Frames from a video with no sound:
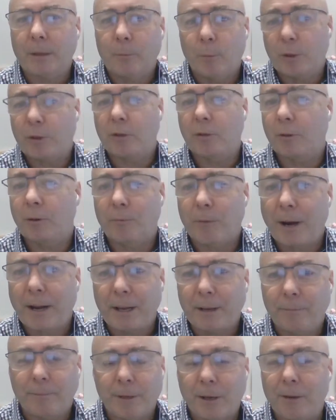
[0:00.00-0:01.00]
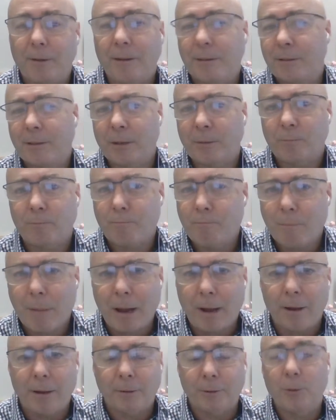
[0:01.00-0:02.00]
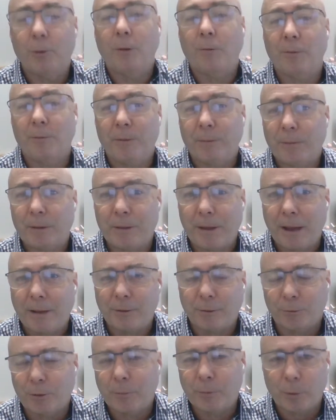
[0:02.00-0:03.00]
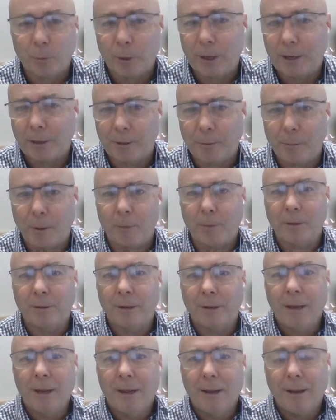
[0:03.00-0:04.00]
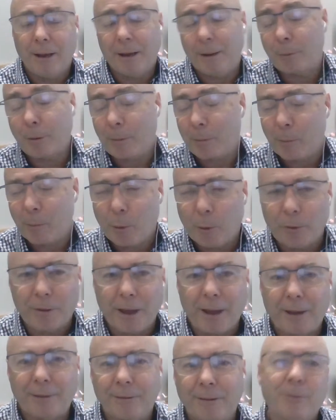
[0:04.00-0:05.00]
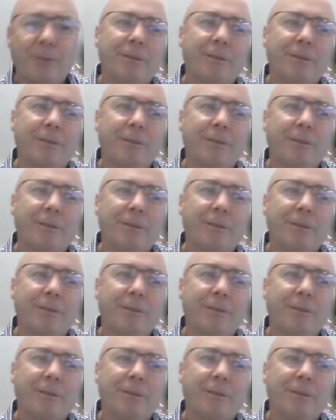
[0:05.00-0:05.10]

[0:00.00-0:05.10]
which is sort of running, as I said, 250,000 trips a week at the moment, probably more than that. That